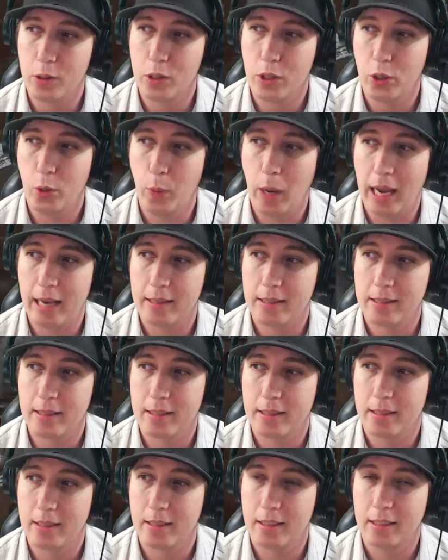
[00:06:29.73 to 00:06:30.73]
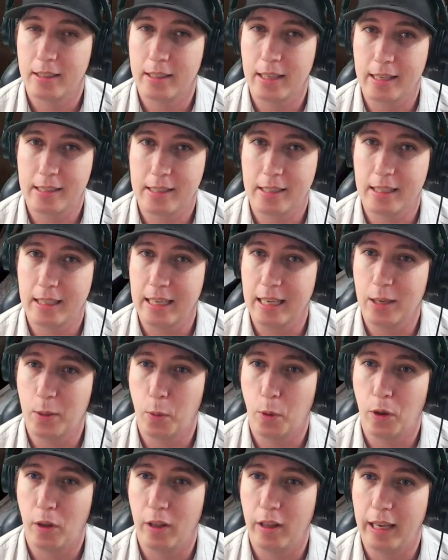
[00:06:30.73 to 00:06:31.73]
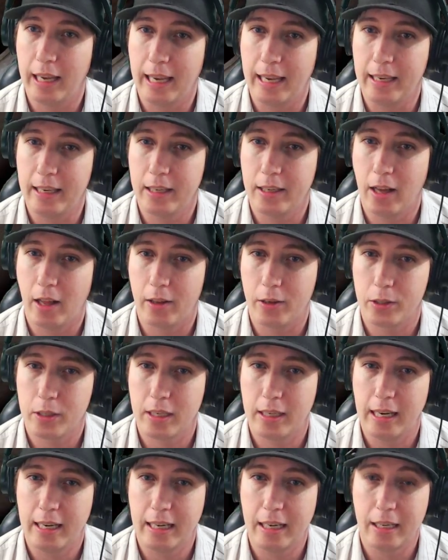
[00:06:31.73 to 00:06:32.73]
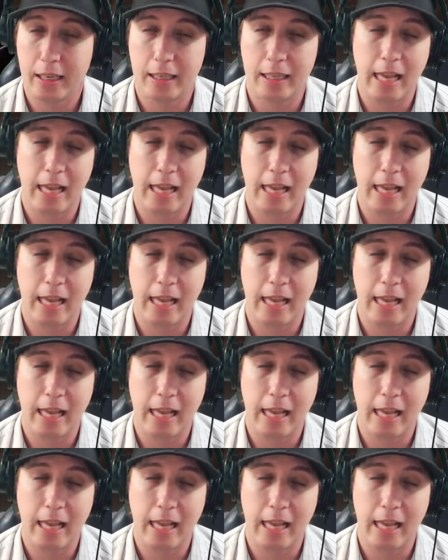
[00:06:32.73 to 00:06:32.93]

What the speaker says: US doesn't equal $80 Canadian.